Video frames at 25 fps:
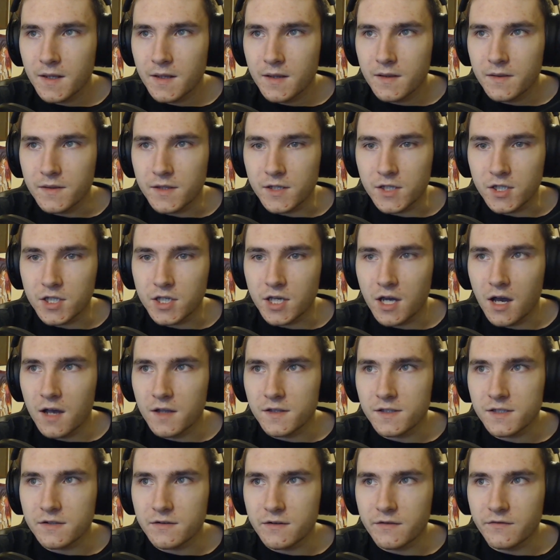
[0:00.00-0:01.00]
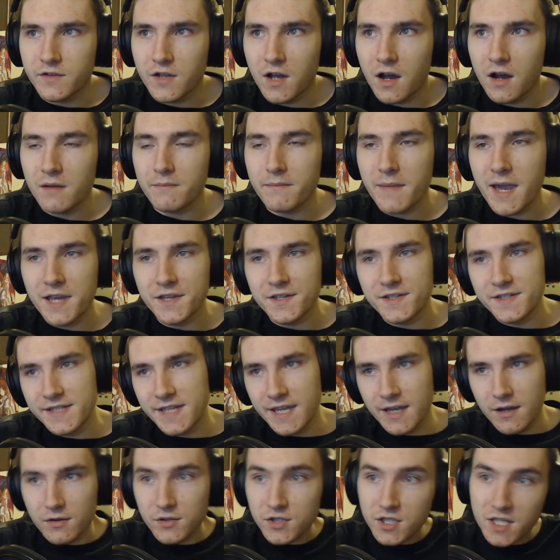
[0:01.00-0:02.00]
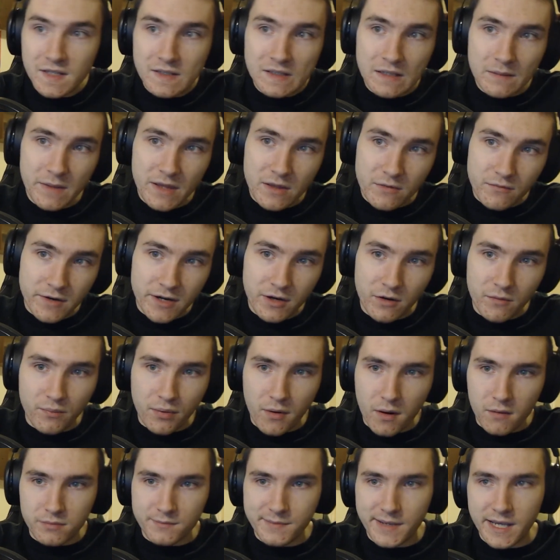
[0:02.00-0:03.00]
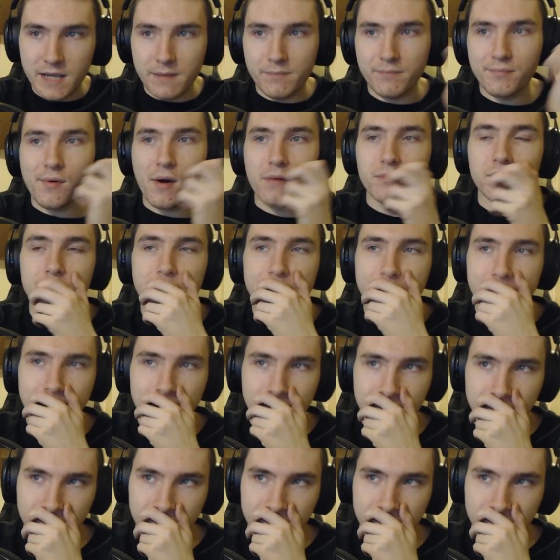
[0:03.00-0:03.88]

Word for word: The Chancellor of Dark Mages Guild. She's going to be the real problem here, probably.